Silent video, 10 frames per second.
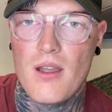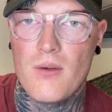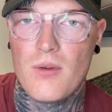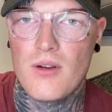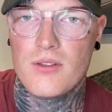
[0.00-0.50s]

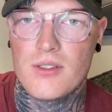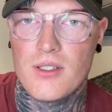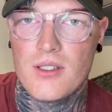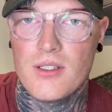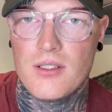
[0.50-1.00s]
Where is
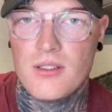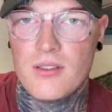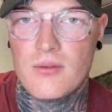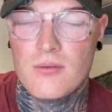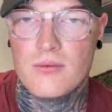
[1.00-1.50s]
it?
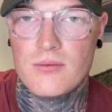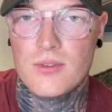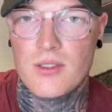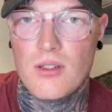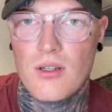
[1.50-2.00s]

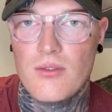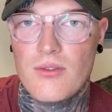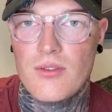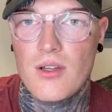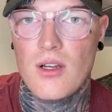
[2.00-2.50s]
There's a lot
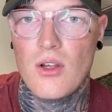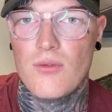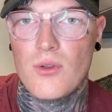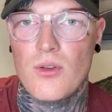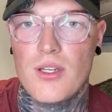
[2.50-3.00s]

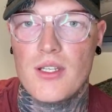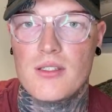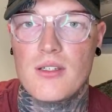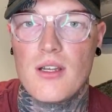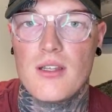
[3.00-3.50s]
of you on here
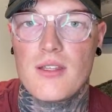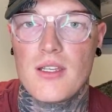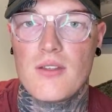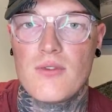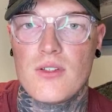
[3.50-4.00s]
tonight.
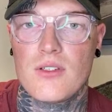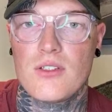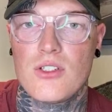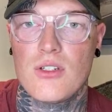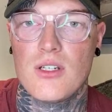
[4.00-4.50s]
Thank you for
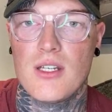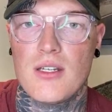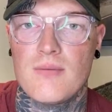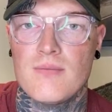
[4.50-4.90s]
tuning in.